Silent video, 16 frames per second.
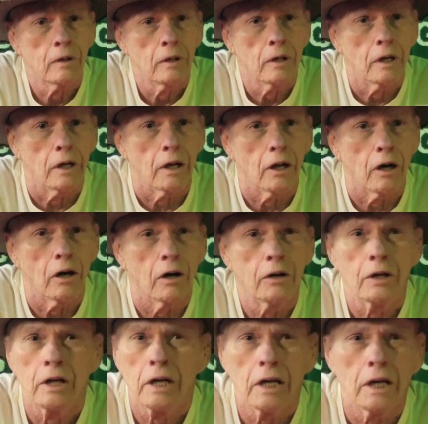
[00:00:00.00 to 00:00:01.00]
And
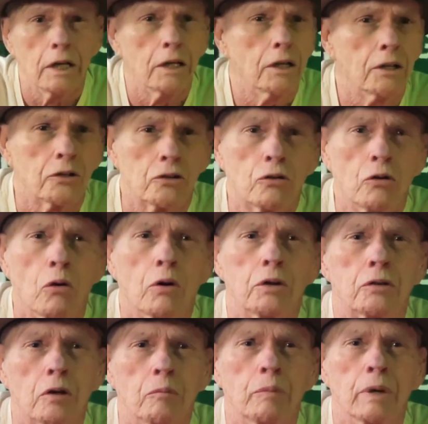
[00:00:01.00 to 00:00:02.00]
he is
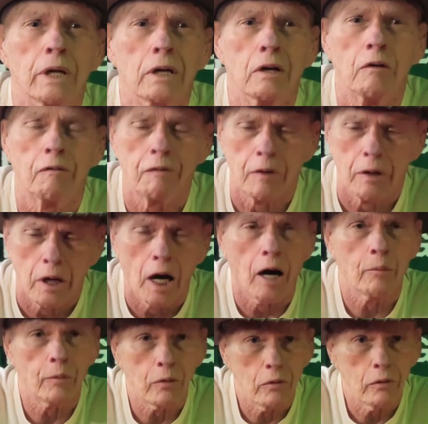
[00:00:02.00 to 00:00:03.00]
going to be a
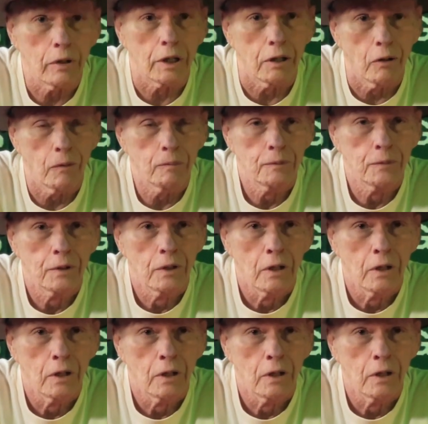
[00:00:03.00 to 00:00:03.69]
phenomenal heel.